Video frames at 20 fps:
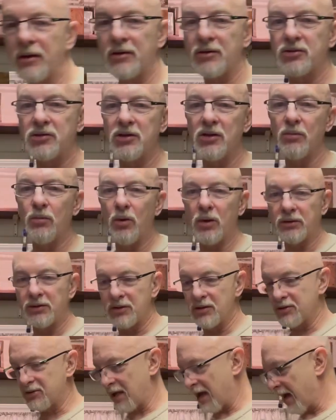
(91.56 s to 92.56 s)
to see what
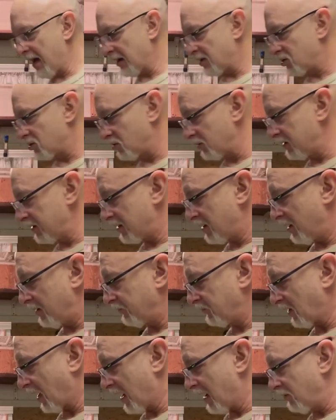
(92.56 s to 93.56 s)
this actually
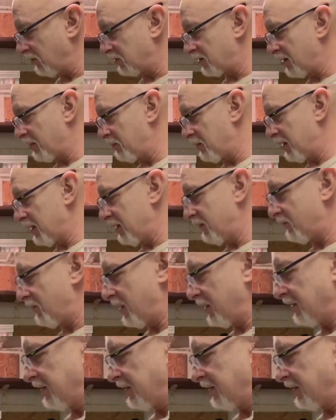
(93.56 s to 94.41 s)
comes out to be right